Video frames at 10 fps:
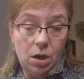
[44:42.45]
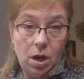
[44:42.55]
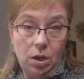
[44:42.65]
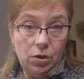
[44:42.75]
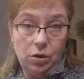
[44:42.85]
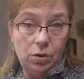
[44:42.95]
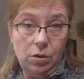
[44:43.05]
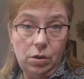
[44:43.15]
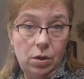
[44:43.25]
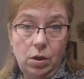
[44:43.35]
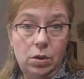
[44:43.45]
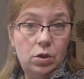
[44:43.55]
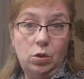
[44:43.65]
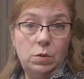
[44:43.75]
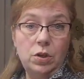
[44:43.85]
on your
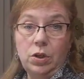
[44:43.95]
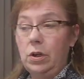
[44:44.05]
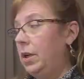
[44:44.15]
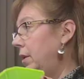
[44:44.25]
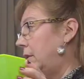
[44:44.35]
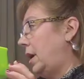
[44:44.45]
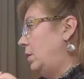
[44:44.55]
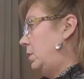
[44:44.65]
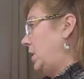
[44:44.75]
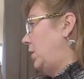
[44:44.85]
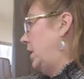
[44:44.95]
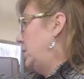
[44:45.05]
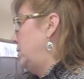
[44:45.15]
tube to turn it, that would be great